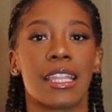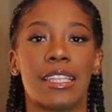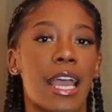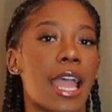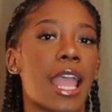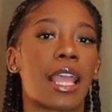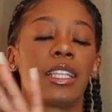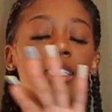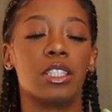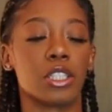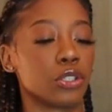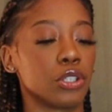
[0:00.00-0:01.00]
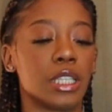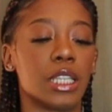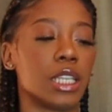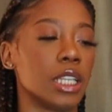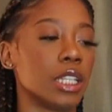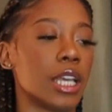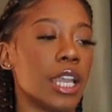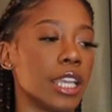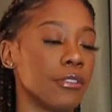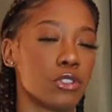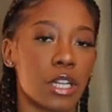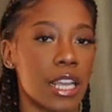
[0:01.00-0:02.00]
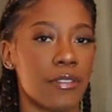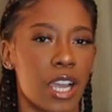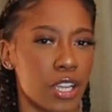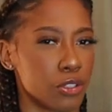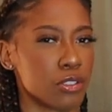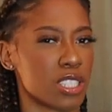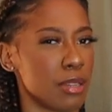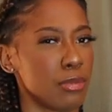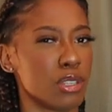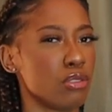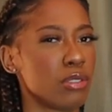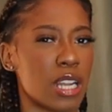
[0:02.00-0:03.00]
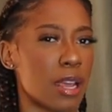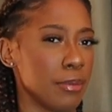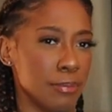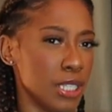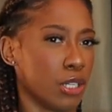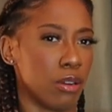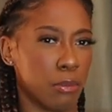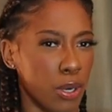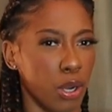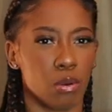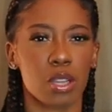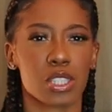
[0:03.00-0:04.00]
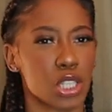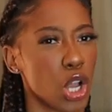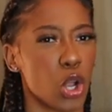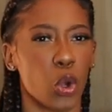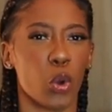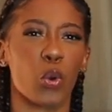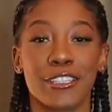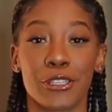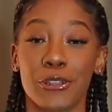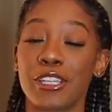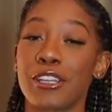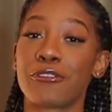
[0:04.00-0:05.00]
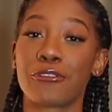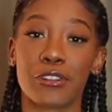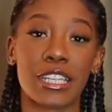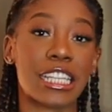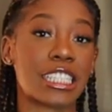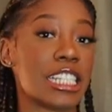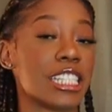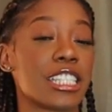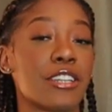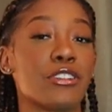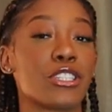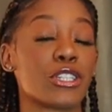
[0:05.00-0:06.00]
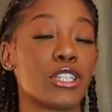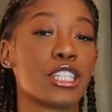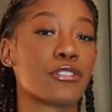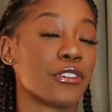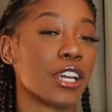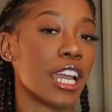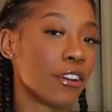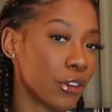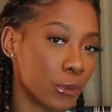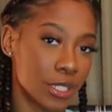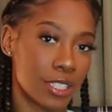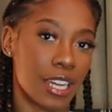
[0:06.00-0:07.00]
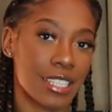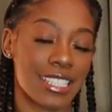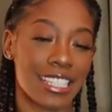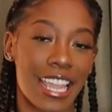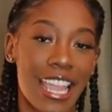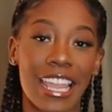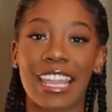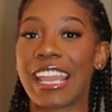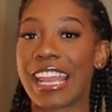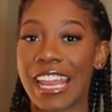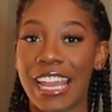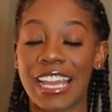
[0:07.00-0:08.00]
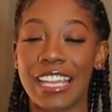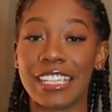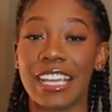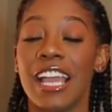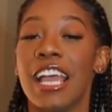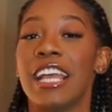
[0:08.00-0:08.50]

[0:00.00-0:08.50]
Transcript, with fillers: That literally like if you're trying to have a hot girl summer, you cannot be going broke. So so you get free exchanges and returns forever forever with Dossier and